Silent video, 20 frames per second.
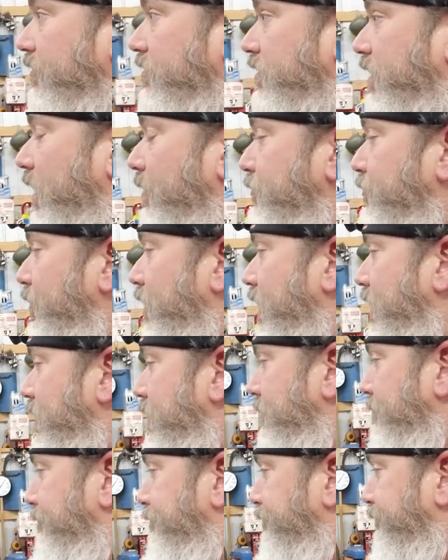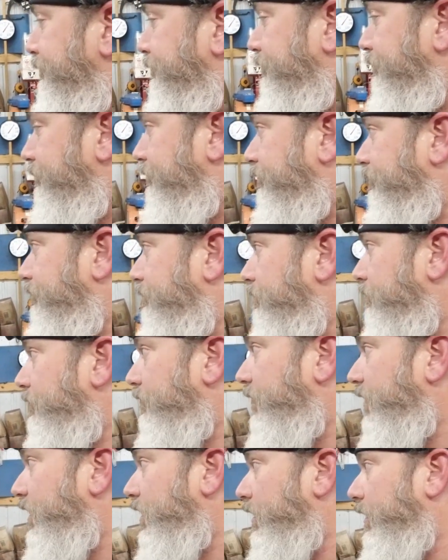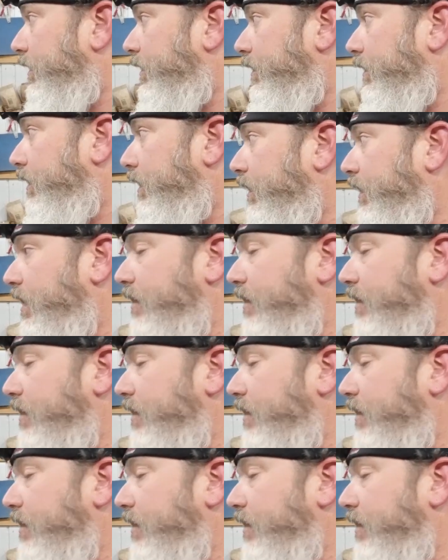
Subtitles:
Stops raining, I'll